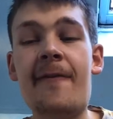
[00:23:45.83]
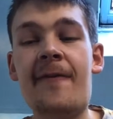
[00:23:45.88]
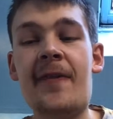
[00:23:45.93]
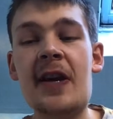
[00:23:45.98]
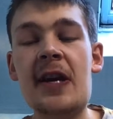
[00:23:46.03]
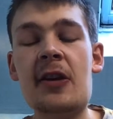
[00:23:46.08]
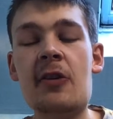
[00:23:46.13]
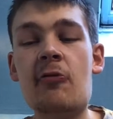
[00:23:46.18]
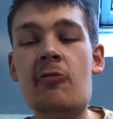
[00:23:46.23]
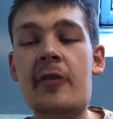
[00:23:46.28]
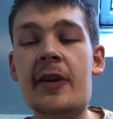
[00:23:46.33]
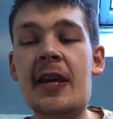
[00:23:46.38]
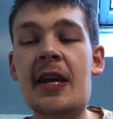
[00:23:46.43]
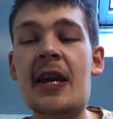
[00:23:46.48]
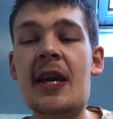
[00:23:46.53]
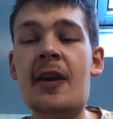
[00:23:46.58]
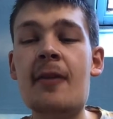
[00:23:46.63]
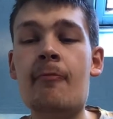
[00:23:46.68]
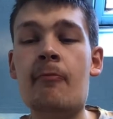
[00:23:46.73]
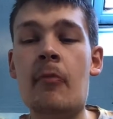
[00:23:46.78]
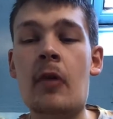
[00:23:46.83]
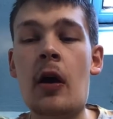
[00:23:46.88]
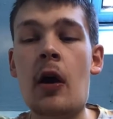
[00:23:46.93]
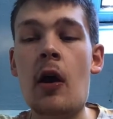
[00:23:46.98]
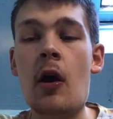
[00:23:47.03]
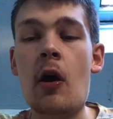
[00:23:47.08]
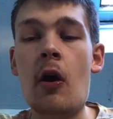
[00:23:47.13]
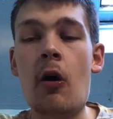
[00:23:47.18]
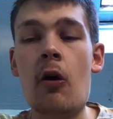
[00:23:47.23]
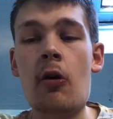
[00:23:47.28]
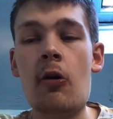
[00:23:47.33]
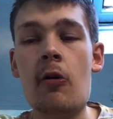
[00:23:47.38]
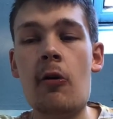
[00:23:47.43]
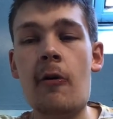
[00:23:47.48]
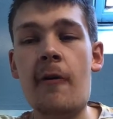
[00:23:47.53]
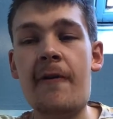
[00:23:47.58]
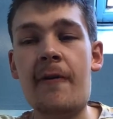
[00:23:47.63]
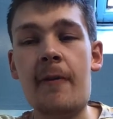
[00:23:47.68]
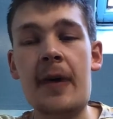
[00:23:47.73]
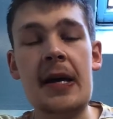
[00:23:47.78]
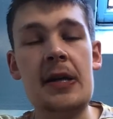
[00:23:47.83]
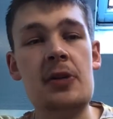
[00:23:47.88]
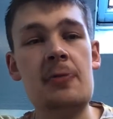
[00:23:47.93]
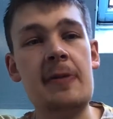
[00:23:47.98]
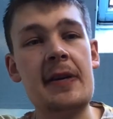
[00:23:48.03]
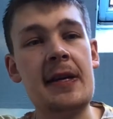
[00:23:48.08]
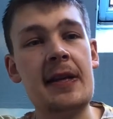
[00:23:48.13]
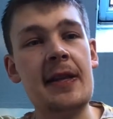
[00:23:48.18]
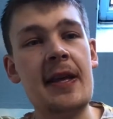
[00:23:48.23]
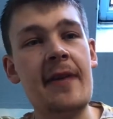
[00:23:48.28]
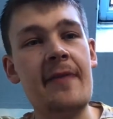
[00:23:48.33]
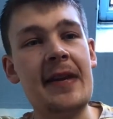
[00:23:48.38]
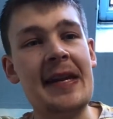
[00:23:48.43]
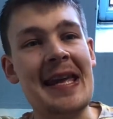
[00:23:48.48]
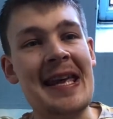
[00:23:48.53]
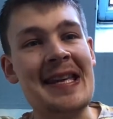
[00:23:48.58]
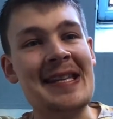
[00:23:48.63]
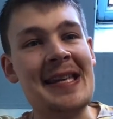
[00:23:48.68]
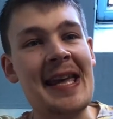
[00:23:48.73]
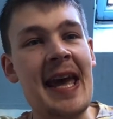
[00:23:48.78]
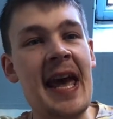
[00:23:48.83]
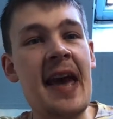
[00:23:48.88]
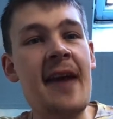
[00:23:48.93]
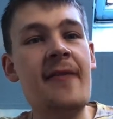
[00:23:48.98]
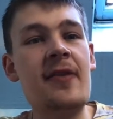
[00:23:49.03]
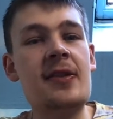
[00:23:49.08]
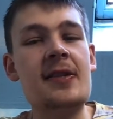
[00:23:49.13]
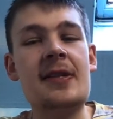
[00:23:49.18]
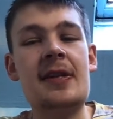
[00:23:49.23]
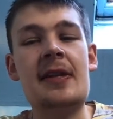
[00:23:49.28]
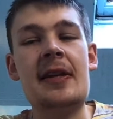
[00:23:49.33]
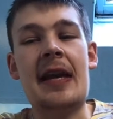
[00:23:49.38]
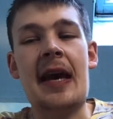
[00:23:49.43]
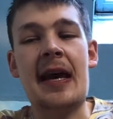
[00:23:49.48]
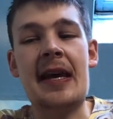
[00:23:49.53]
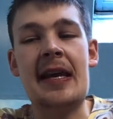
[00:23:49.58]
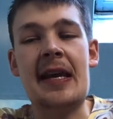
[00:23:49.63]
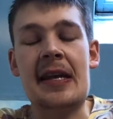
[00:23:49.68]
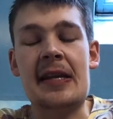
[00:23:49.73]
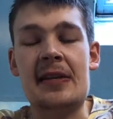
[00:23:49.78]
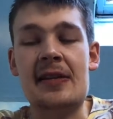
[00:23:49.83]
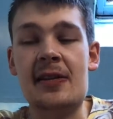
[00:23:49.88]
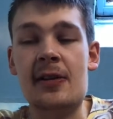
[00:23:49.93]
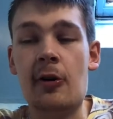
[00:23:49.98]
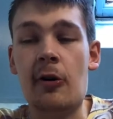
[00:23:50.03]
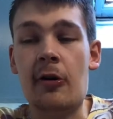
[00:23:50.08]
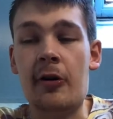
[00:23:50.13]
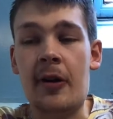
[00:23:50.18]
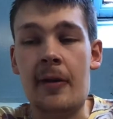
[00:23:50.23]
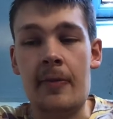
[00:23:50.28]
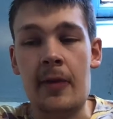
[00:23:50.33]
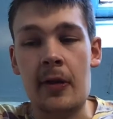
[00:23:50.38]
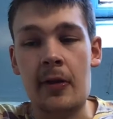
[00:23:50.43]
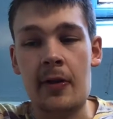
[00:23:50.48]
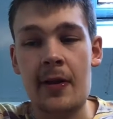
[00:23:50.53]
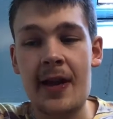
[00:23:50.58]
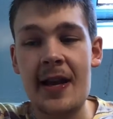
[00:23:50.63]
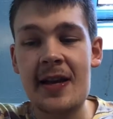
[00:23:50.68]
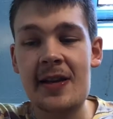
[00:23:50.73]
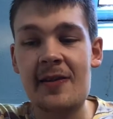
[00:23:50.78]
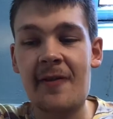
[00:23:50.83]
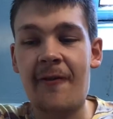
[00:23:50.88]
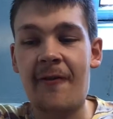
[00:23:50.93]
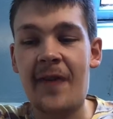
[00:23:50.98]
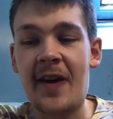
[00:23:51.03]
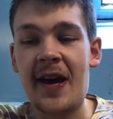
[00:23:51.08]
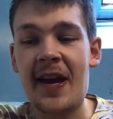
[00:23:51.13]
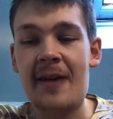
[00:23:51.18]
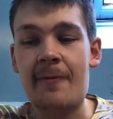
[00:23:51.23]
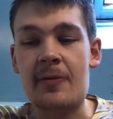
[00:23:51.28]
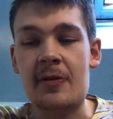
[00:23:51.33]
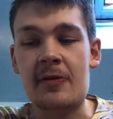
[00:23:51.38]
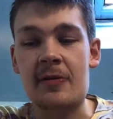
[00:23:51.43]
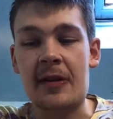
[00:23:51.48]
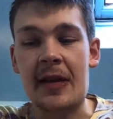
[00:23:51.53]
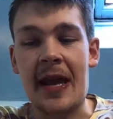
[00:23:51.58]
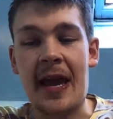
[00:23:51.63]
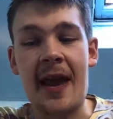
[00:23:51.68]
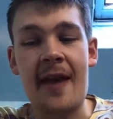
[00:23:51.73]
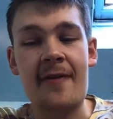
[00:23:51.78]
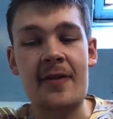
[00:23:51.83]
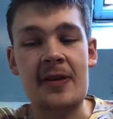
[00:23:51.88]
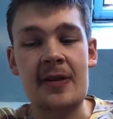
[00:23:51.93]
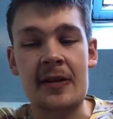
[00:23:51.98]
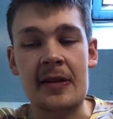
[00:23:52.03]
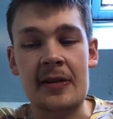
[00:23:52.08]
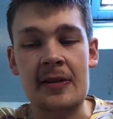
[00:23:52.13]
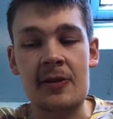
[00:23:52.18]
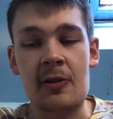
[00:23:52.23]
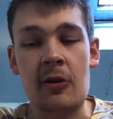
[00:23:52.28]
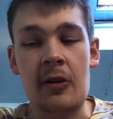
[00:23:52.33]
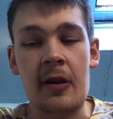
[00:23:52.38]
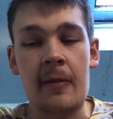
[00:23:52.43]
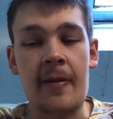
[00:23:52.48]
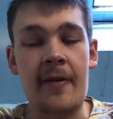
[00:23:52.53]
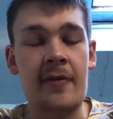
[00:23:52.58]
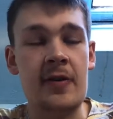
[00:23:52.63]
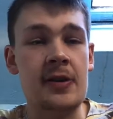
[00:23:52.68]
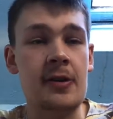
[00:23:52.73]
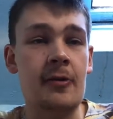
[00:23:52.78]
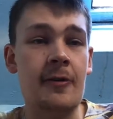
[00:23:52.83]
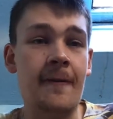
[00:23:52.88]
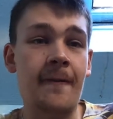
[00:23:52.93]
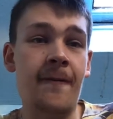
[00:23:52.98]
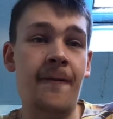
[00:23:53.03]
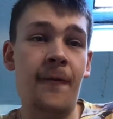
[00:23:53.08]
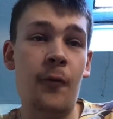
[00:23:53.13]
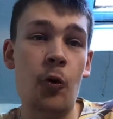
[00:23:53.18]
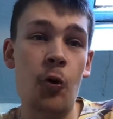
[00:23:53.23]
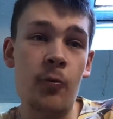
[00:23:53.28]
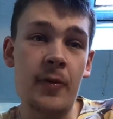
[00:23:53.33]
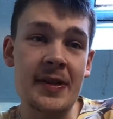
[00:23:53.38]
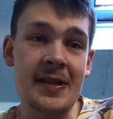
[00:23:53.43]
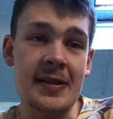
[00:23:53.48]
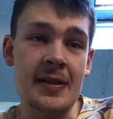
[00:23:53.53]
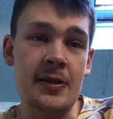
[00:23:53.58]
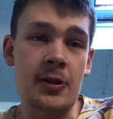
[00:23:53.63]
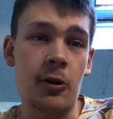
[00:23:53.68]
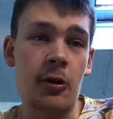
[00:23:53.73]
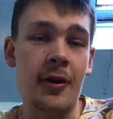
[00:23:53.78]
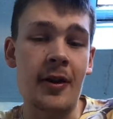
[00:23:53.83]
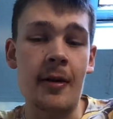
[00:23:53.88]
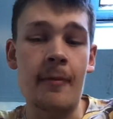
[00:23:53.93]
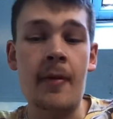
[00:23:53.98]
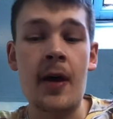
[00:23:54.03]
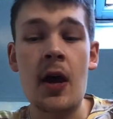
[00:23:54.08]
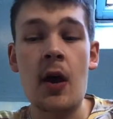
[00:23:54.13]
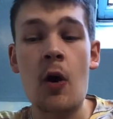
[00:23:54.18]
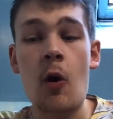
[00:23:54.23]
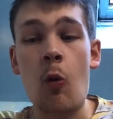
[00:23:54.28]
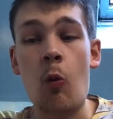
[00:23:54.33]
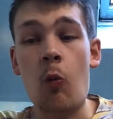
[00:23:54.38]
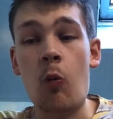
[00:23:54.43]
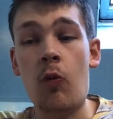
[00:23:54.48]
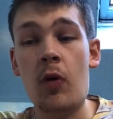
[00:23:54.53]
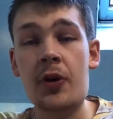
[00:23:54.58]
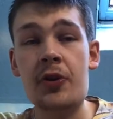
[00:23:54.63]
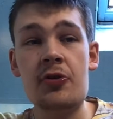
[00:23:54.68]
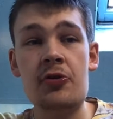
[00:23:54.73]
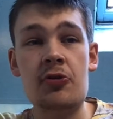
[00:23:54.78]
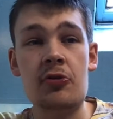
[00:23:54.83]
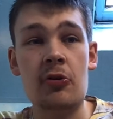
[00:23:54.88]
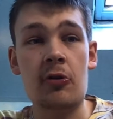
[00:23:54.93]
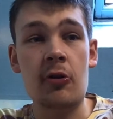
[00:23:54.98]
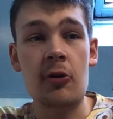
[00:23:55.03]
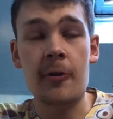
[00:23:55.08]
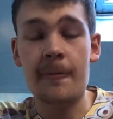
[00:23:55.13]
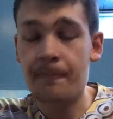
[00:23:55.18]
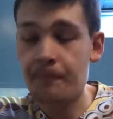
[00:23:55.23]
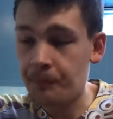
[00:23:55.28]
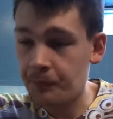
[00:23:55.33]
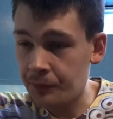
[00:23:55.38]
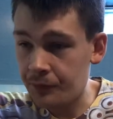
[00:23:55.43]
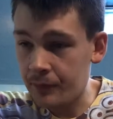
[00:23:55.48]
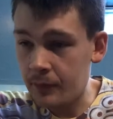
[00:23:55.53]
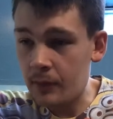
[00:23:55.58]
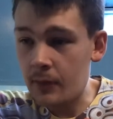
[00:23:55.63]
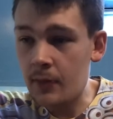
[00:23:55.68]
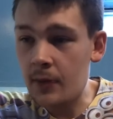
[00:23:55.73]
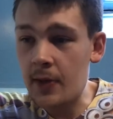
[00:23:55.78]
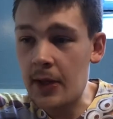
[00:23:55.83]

And the final game of Matchweek 11 is Everton against Tottenham. The last 5 between Everton and Tottenham have resulted in 4 wins to Tottenham, 1 draw.